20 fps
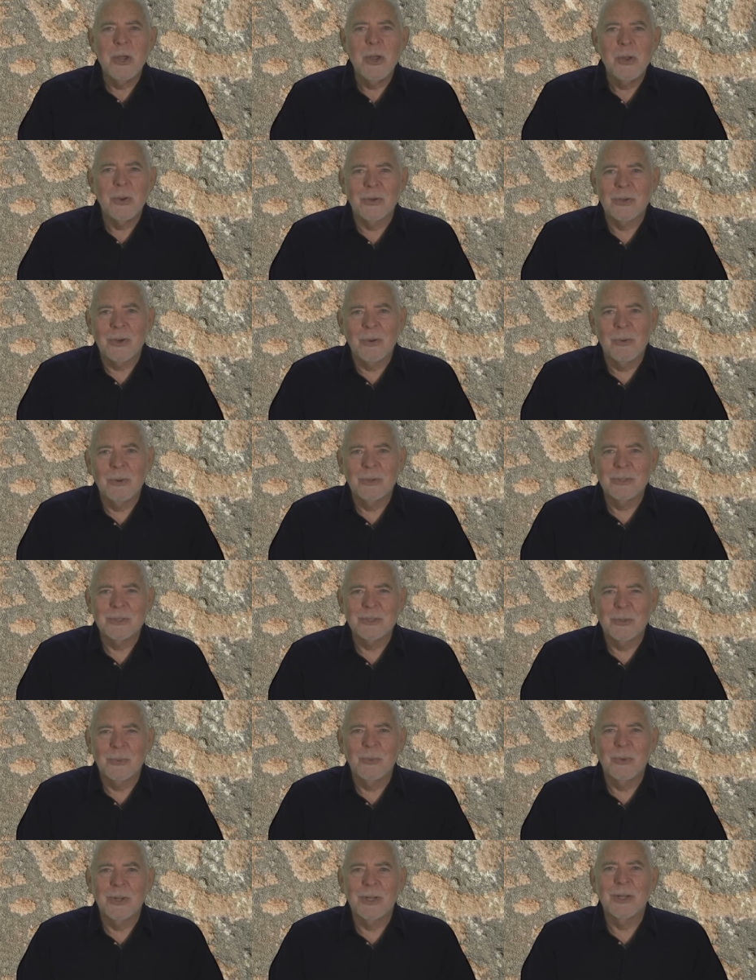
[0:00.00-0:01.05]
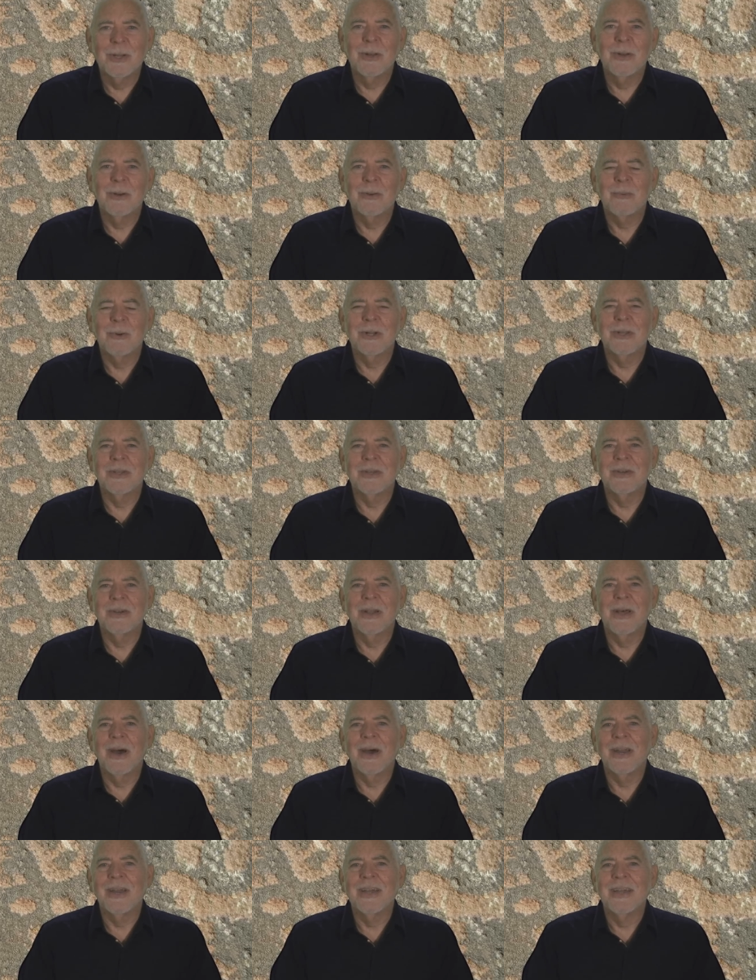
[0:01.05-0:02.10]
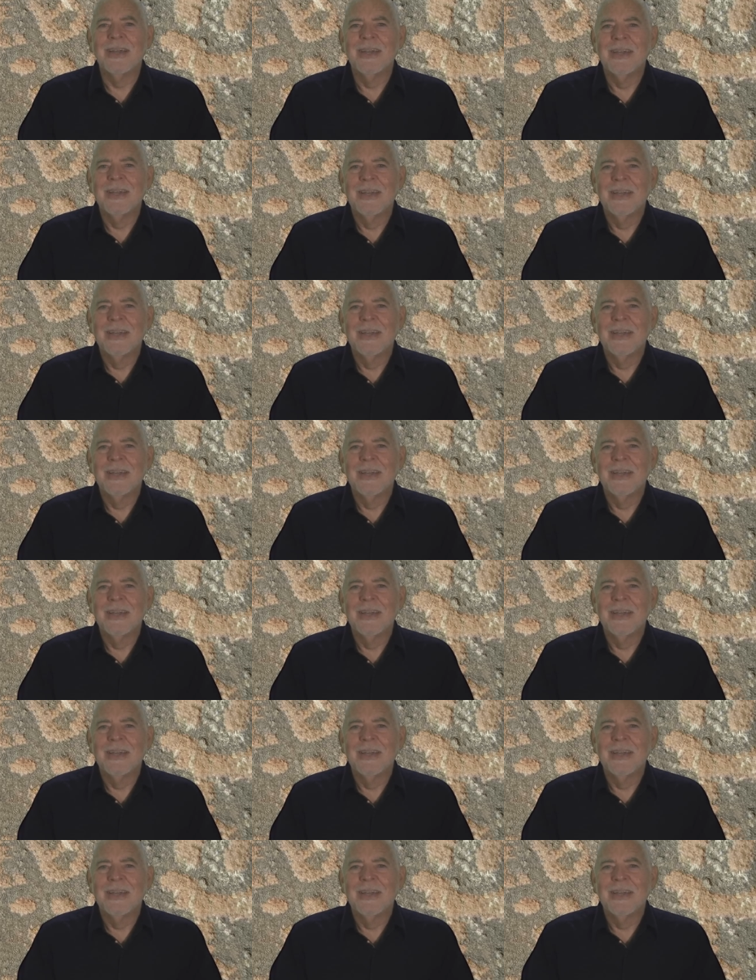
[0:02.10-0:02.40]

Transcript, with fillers: unicorns are real or whether they're not.